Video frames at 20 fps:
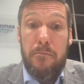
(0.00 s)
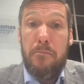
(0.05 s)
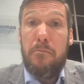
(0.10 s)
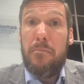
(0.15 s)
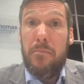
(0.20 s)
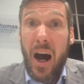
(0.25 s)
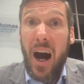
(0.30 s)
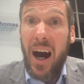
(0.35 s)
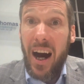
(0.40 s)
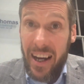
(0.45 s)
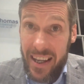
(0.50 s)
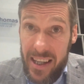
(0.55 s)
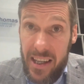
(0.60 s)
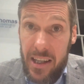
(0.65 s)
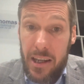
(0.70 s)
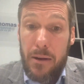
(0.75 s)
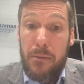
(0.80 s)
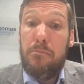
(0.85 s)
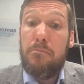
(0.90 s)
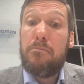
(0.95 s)

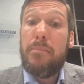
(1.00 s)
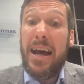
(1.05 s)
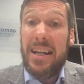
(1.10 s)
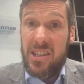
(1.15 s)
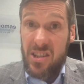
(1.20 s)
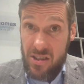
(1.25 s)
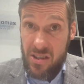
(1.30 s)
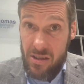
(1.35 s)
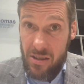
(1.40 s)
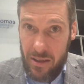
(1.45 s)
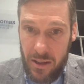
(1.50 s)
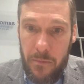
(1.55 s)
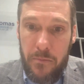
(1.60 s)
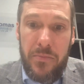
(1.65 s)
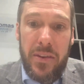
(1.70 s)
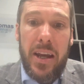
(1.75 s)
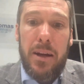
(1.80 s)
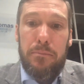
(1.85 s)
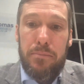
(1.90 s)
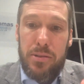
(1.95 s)
hike medicine
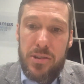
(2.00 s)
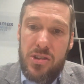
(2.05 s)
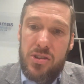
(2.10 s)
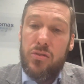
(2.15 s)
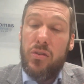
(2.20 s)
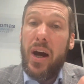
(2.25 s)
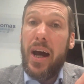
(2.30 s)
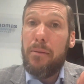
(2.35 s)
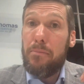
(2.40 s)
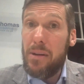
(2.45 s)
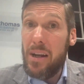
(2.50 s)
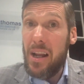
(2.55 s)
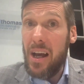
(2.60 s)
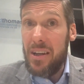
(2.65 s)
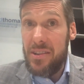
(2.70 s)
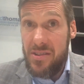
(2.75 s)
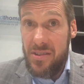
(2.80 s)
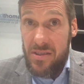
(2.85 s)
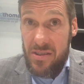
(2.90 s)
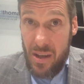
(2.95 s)
prescribed
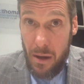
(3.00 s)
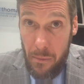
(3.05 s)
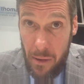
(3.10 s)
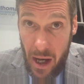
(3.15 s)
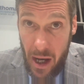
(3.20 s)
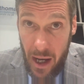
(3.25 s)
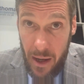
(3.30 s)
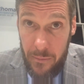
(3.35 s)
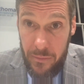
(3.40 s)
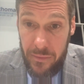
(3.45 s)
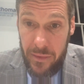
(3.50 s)
last summer